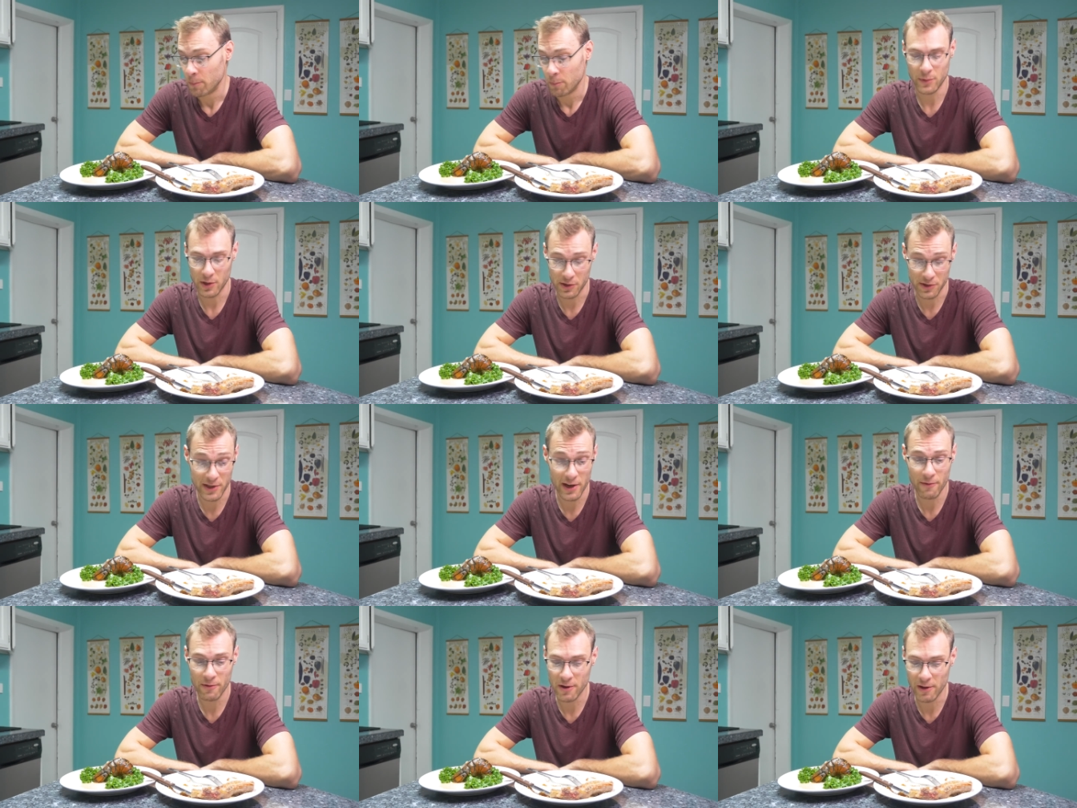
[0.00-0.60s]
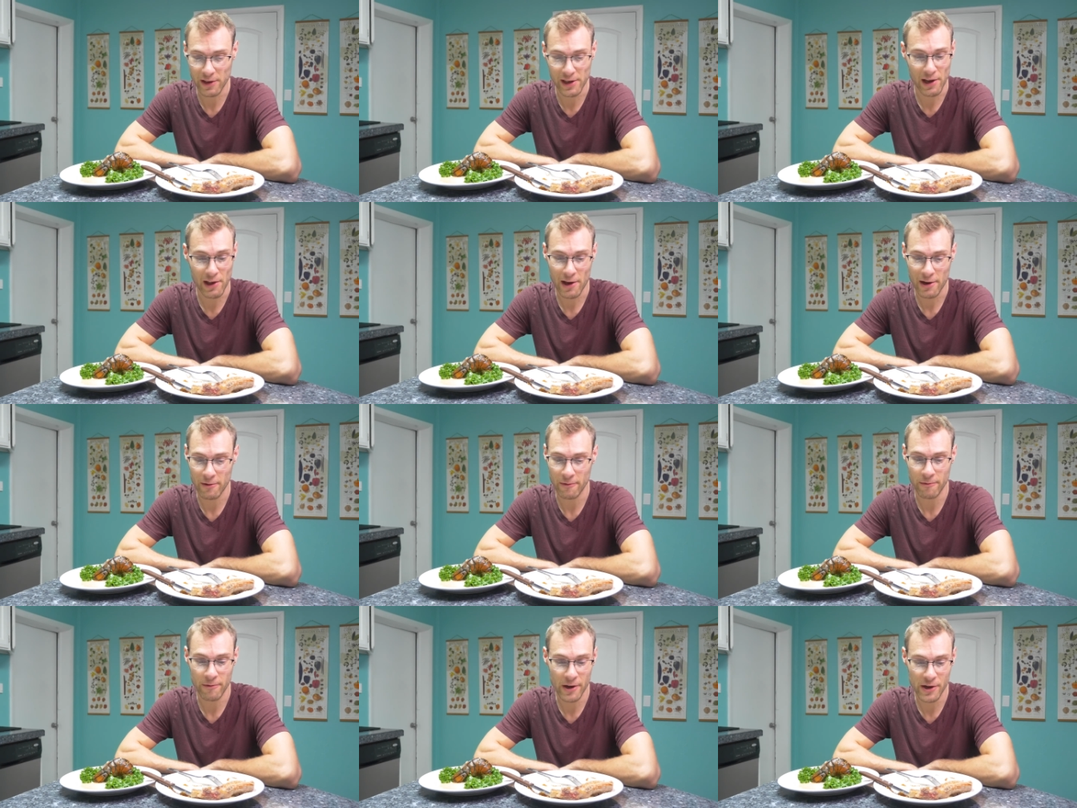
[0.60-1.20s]
There's definitely a lot
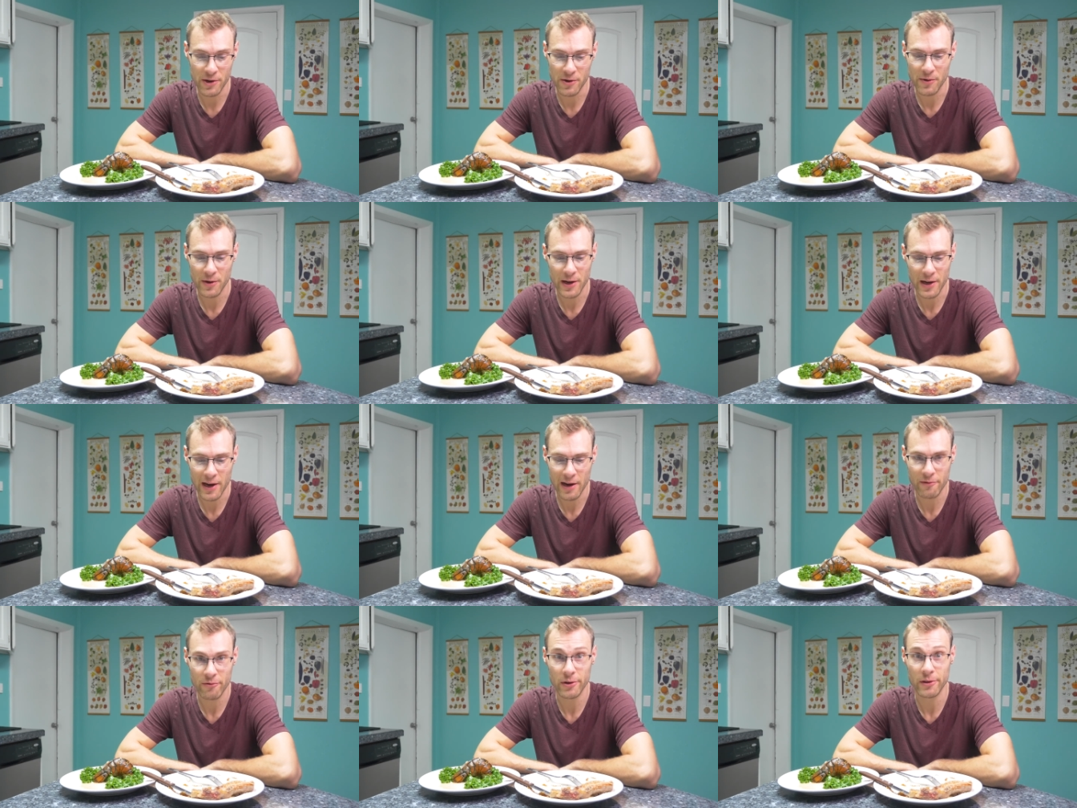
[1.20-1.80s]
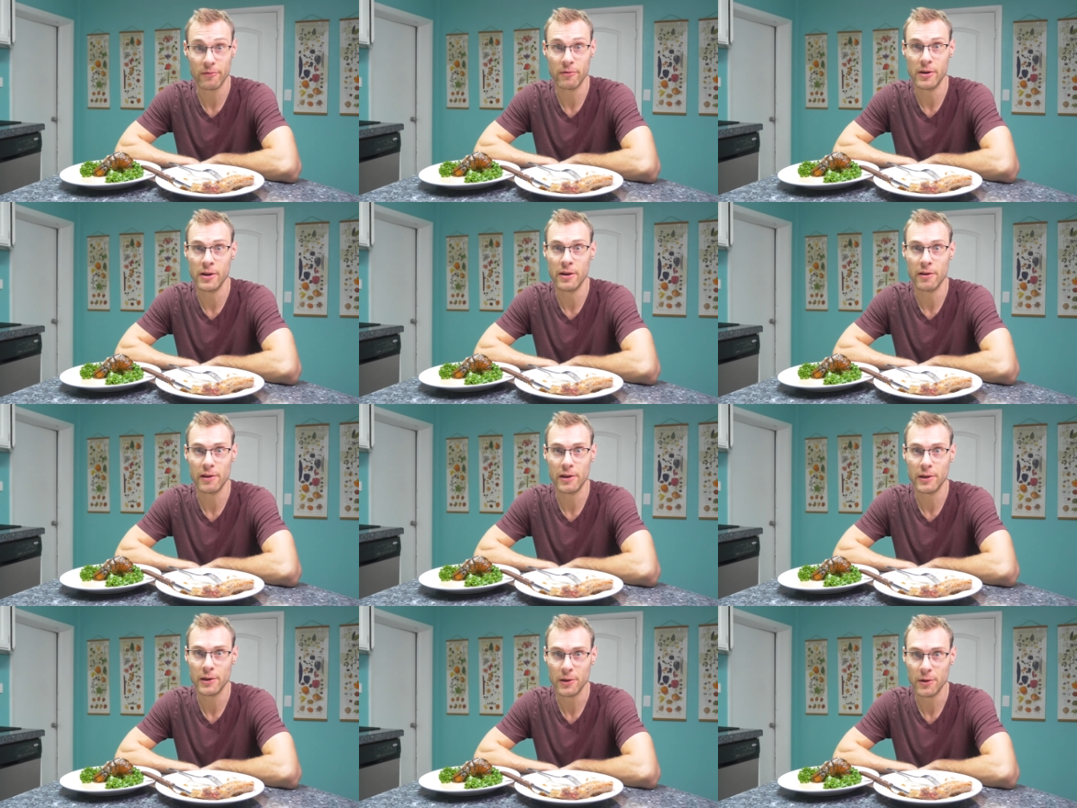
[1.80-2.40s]
of fun you can have with
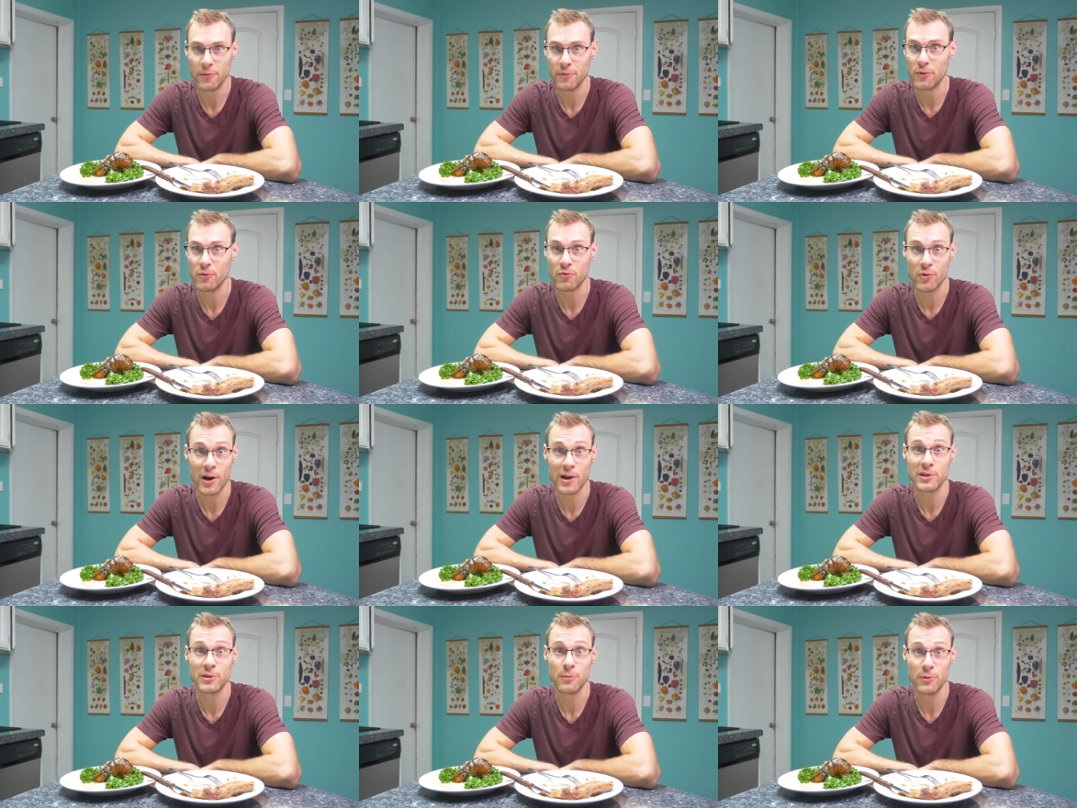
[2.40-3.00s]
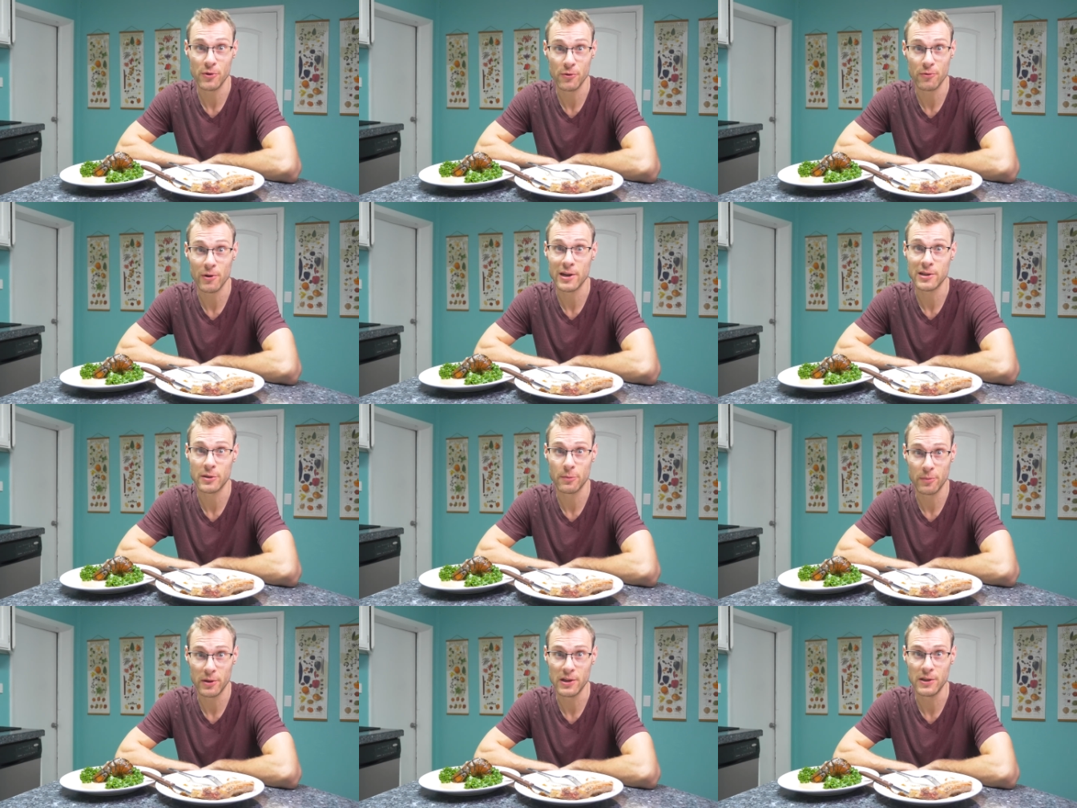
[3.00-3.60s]
vanilla if you try some new
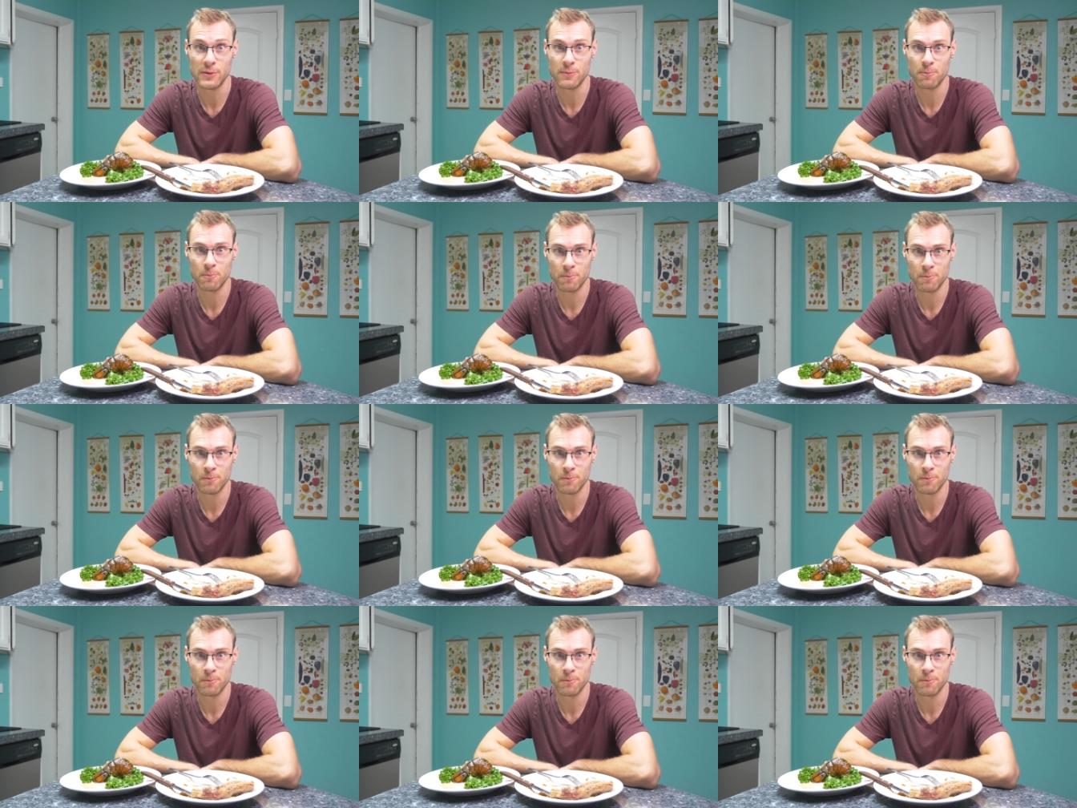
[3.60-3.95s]
recipes.